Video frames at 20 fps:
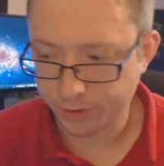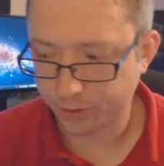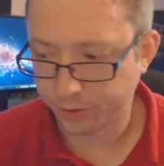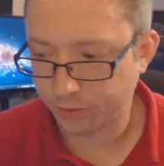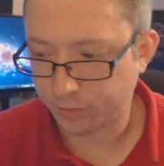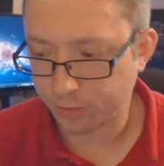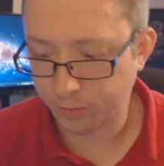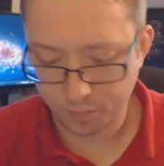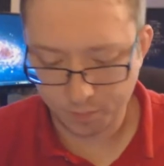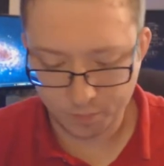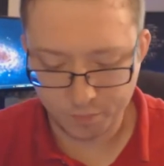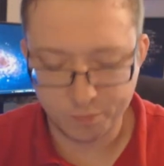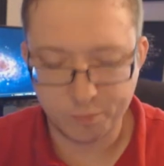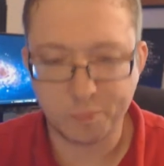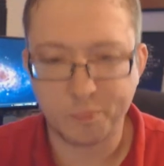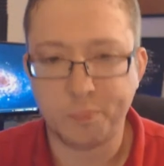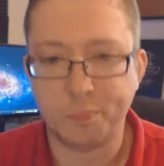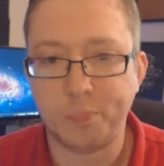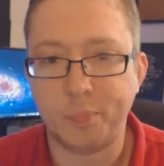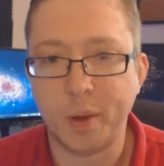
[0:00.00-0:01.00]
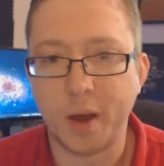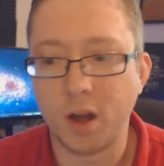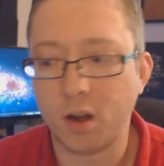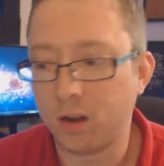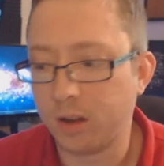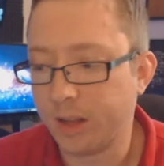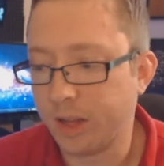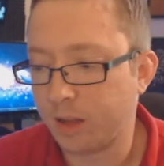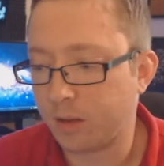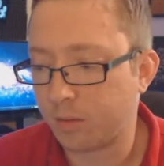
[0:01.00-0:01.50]
Just
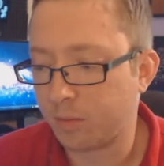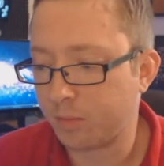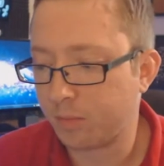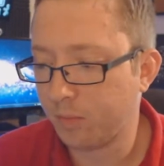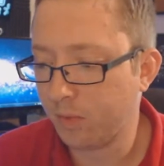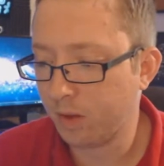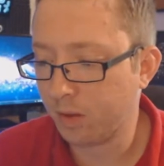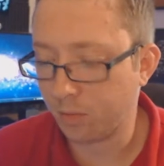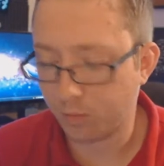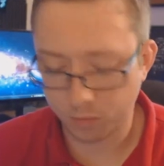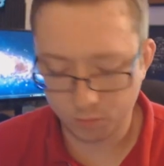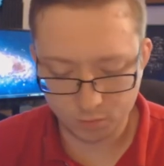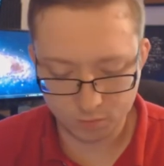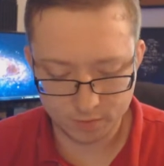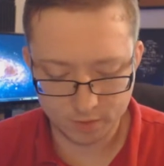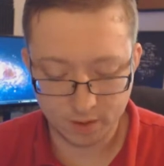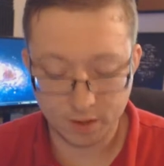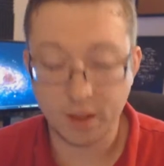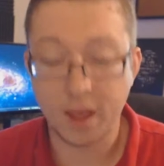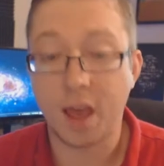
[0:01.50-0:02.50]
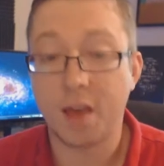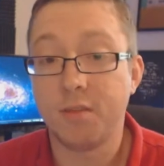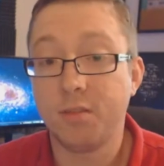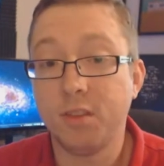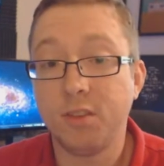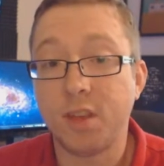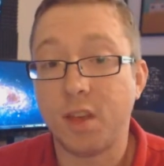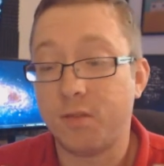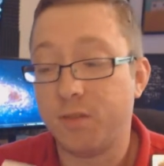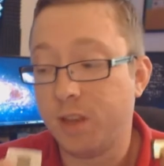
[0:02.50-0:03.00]
barely, yeah,
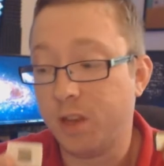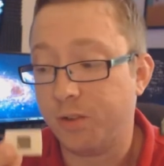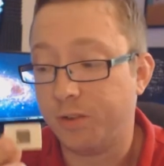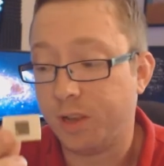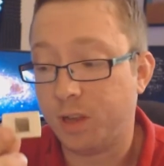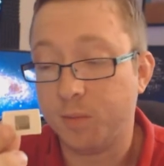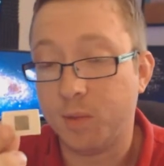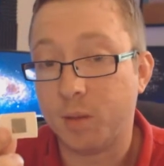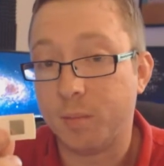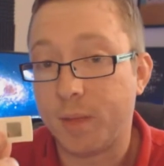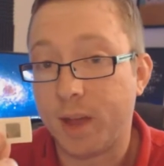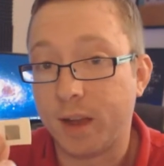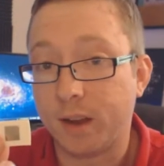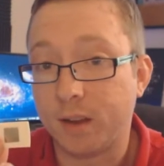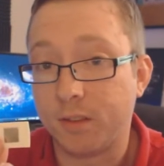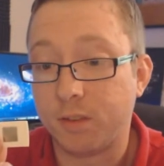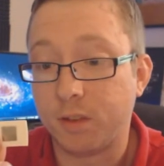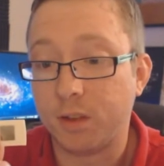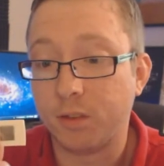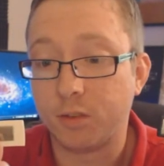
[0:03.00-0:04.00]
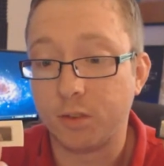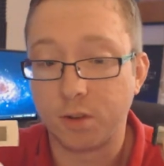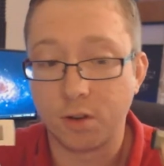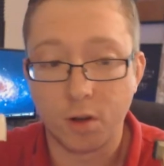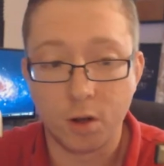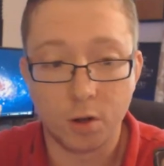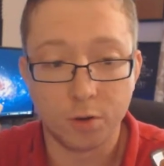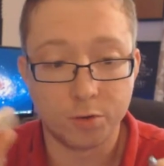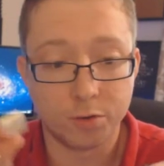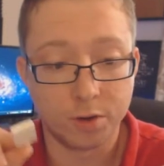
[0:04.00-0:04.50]
these have neodymium magnets in it, so
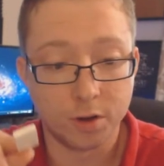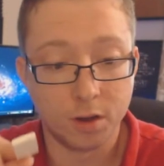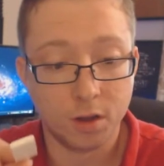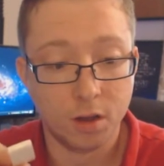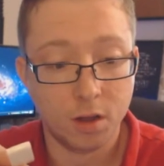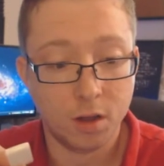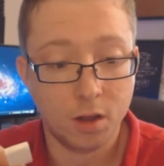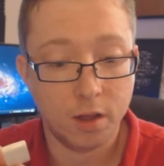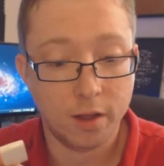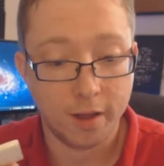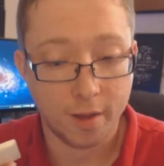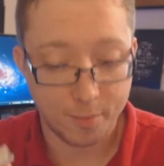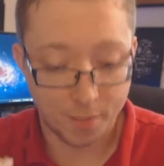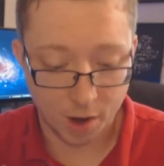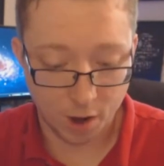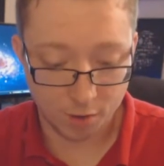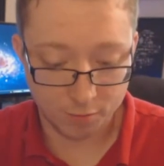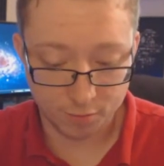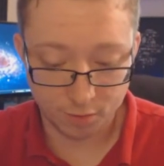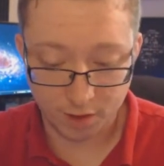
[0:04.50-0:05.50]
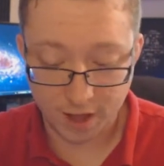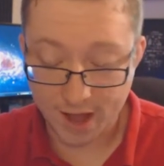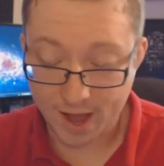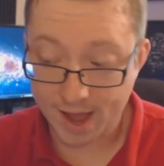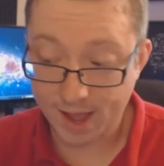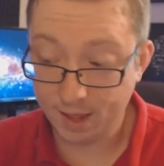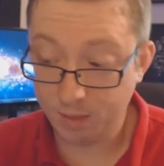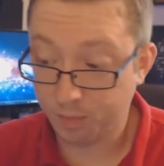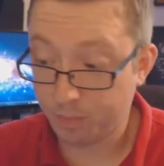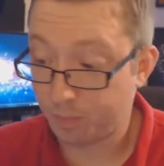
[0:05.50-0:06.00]
they're ultra powerful.
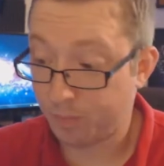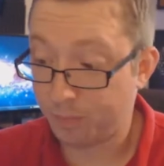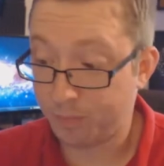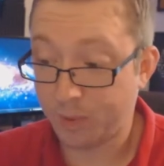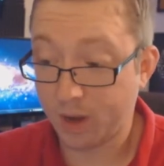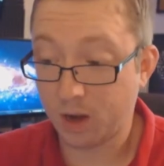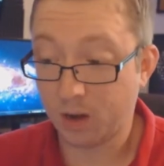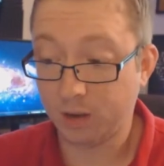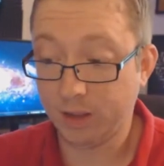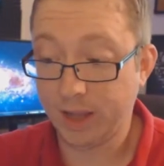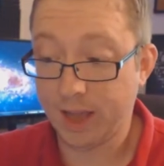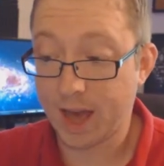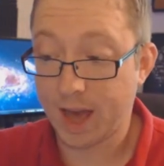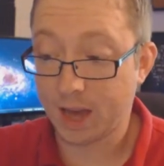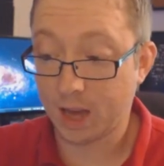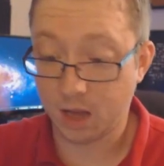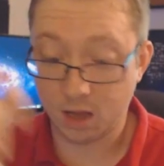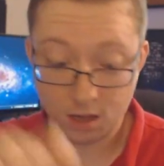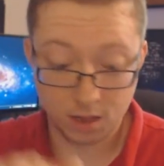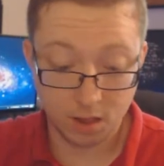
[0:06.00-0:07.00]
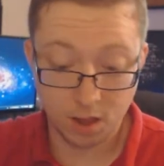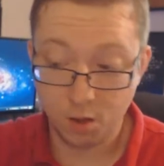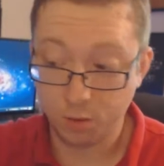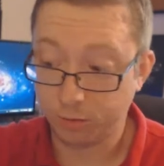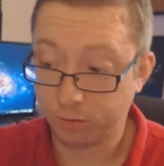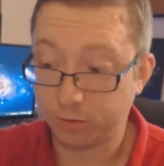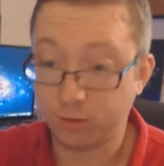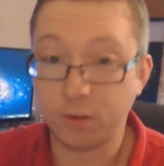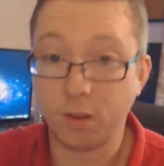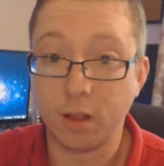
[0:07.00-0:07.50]
I barely got it
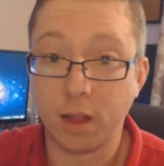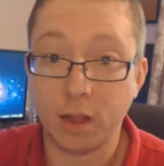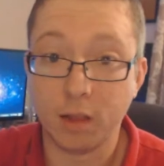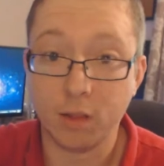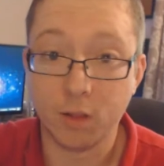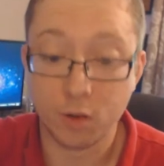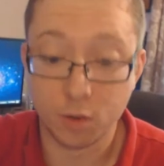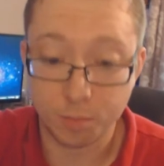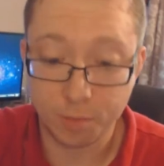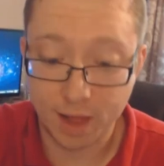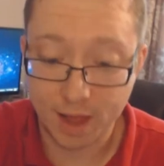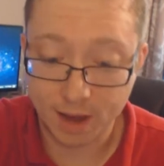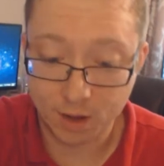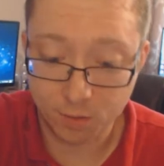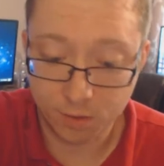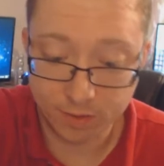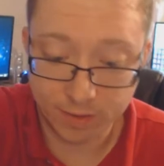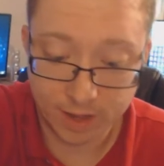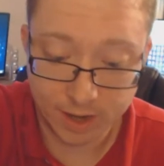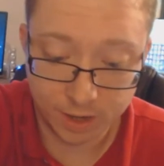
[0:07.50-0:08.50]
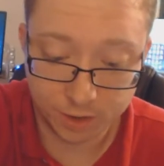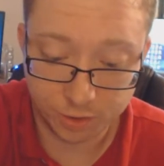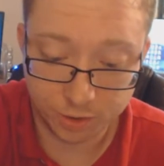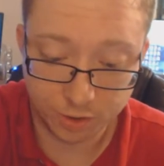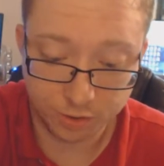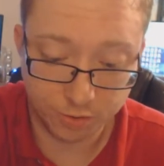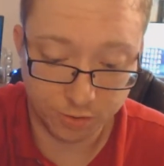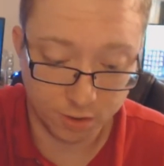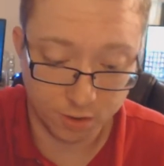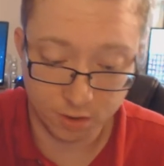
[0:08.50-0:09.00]
close to that little black one that I
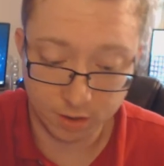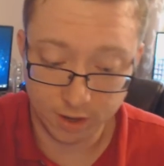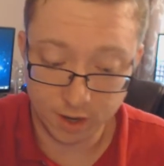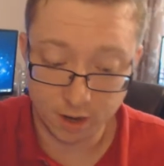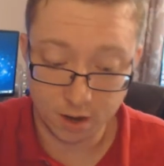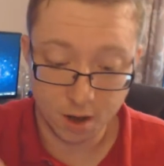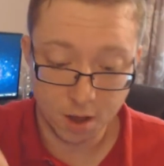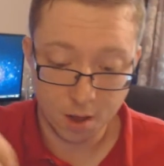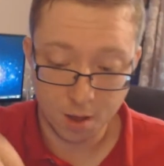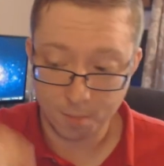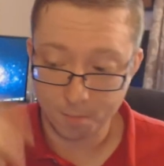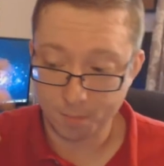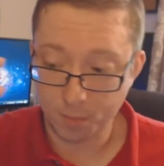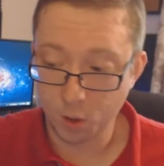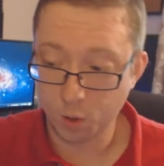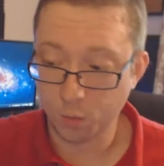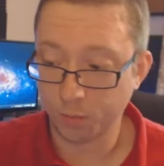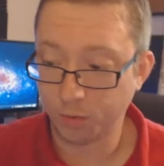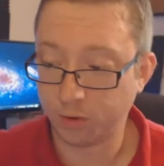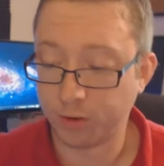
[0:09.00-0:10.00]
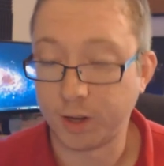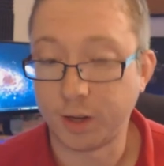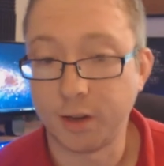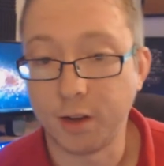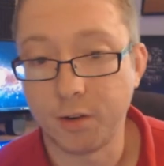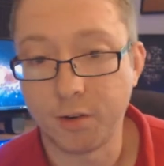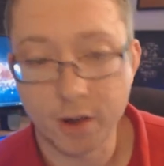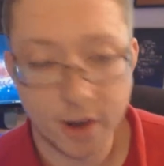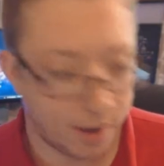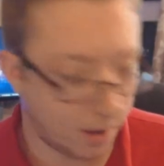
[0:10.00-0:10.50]
showed you earlier. Boom,
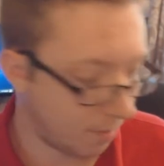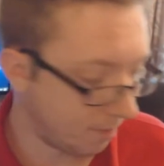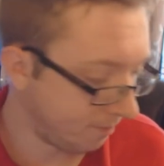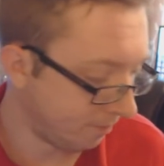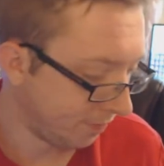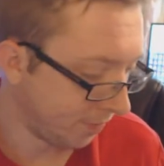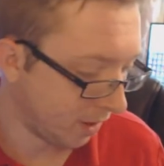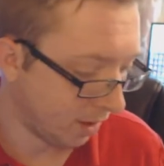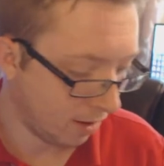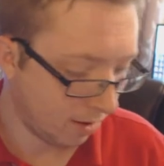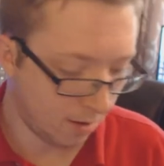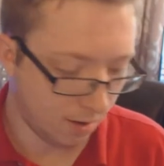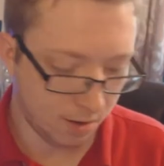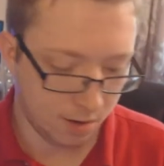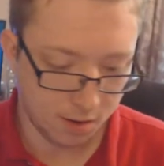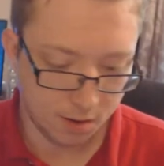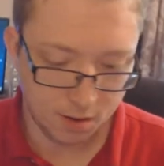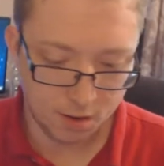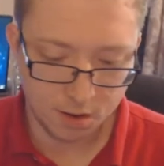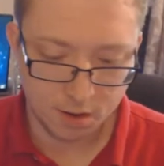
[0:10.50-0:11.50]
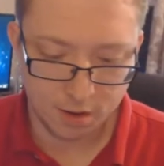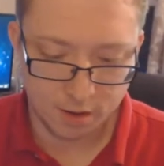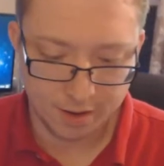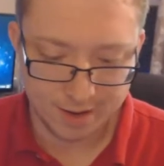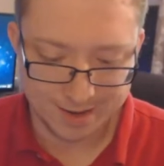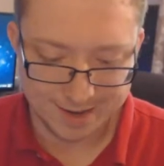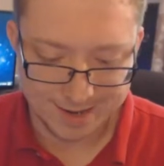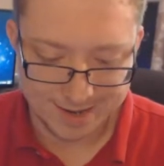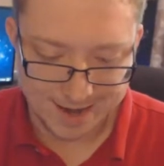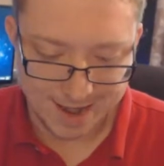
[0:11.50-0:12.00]
sucked it right up.
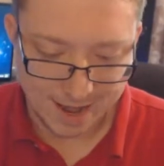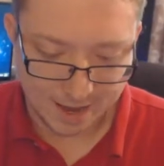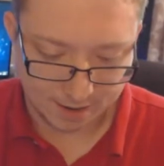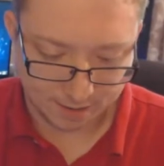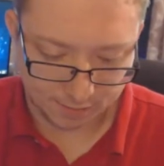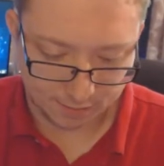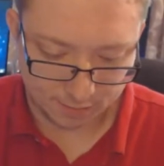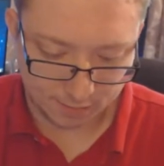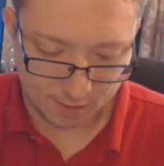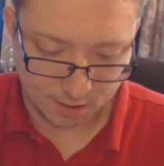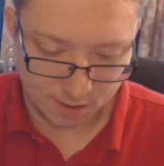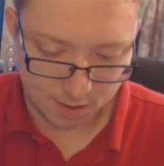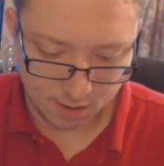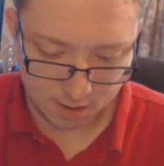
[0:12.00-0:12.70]
Next.